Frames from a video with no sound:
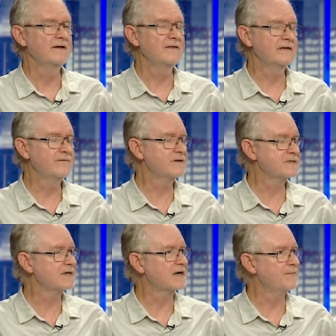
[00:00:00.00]
the difference
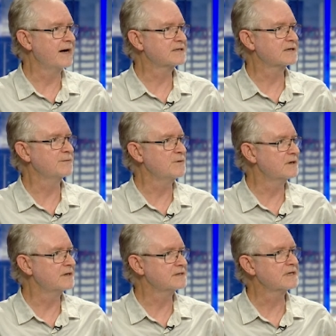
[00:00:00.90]
it's going to make to
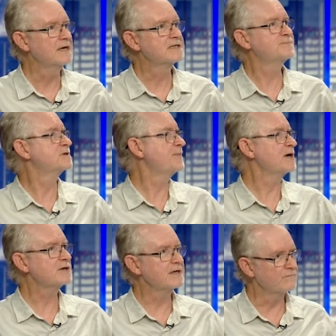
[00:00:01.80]
communities,
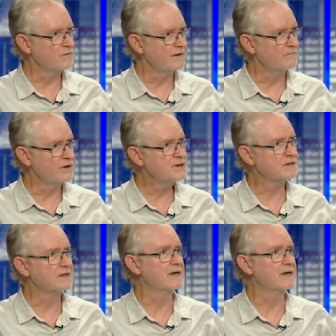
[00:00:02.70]
especially in regional